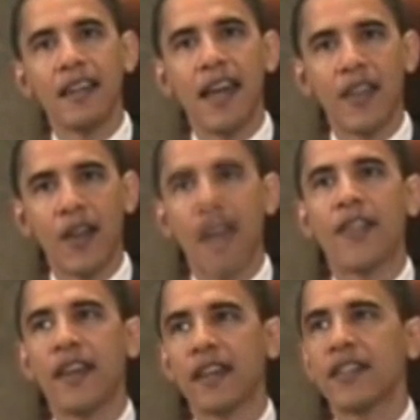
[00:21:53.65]
and their
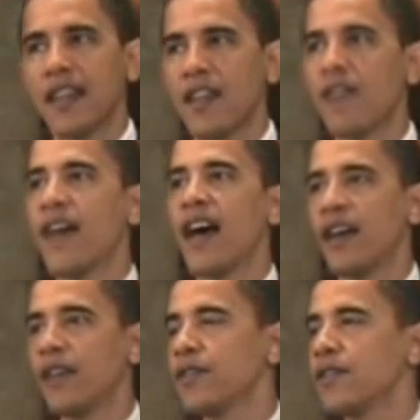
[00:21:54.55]
ethics and their
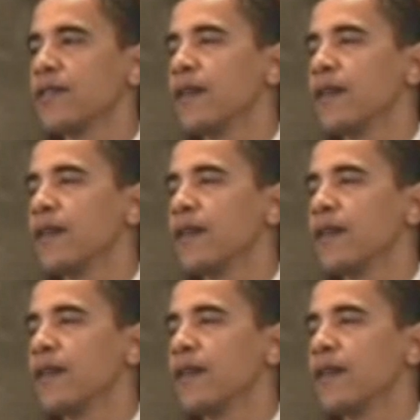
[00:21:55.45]
values